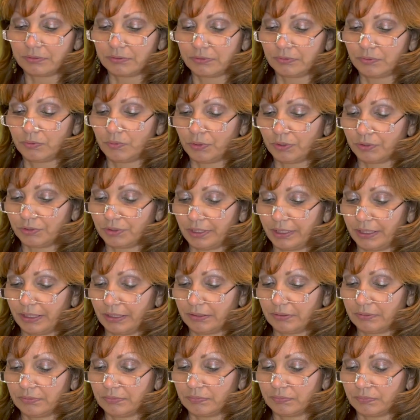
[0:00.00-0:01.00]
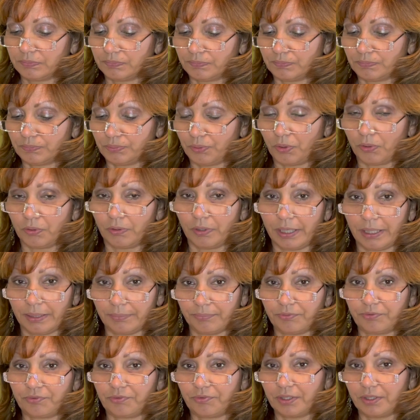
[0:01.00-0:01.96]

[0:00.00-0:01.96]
quilting programs